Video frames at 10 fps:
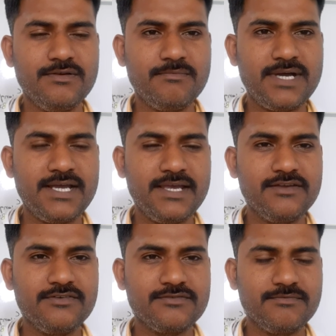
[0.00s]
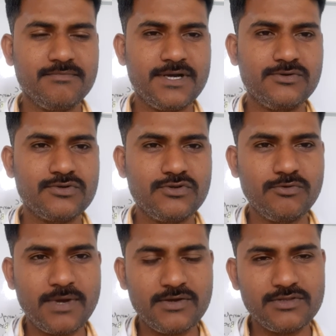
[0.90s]
by mouth
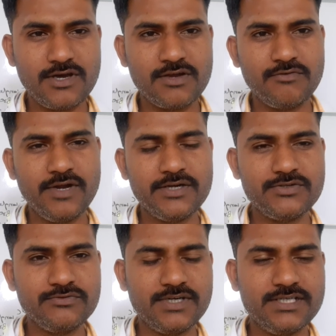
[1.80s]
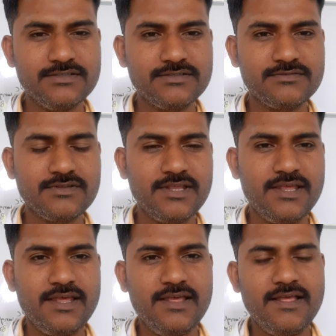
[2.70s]
to mouth or word to word.
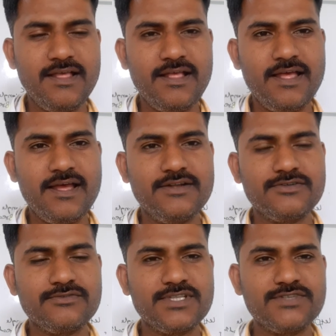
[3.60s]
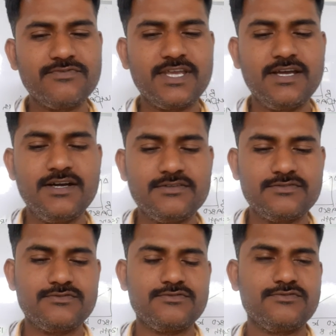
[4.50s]
To this we can,
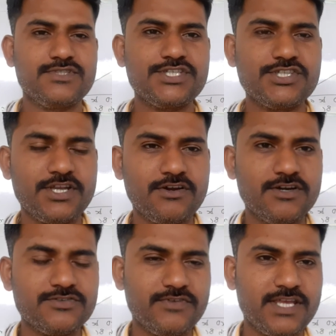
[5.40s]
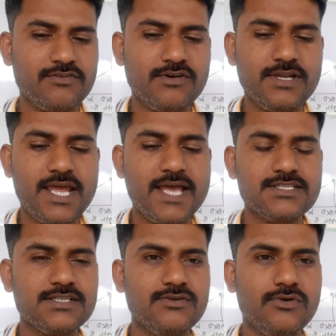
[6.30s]
to such records we can call
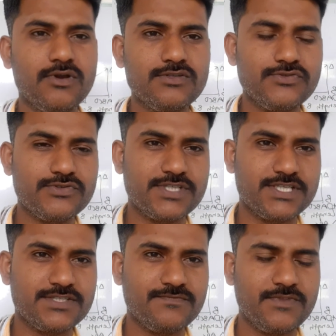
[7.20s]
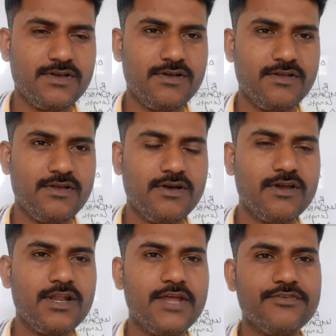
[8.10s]
as the oral sources, or
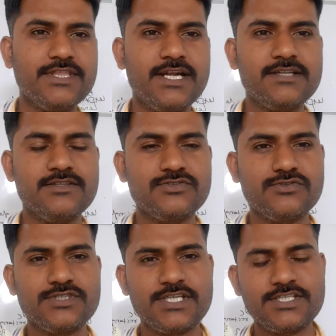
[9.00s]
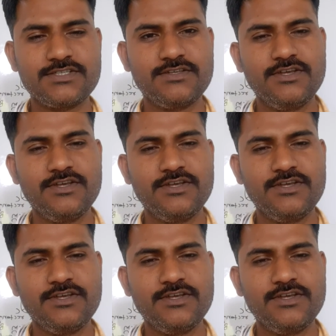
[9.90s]
along with that the sources